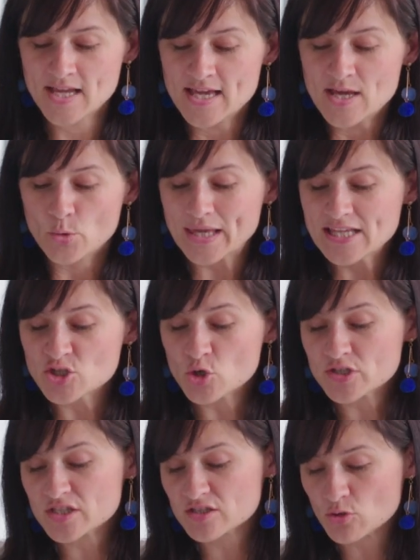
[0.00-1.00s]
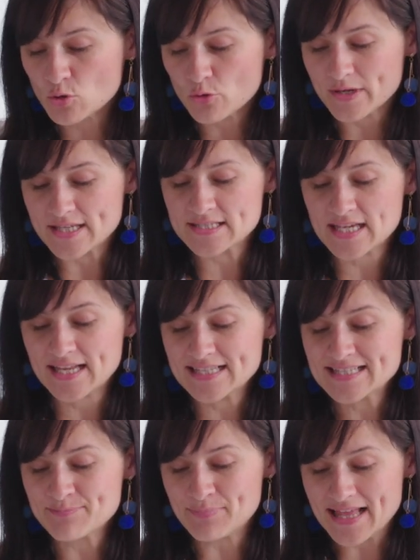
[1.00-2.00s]
We enjoy stories. It
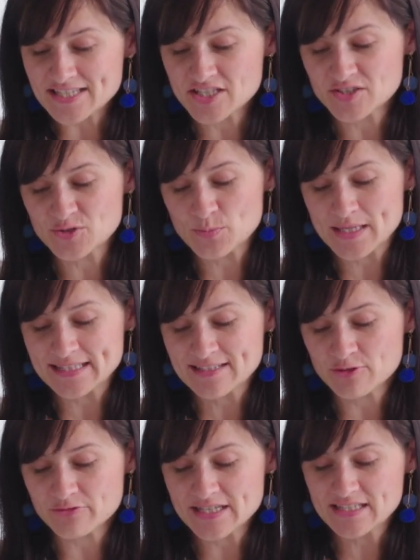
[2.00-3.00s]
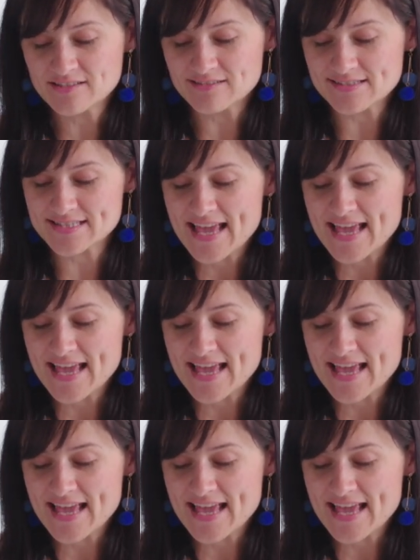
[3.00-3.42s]
is a pleasure to meet characters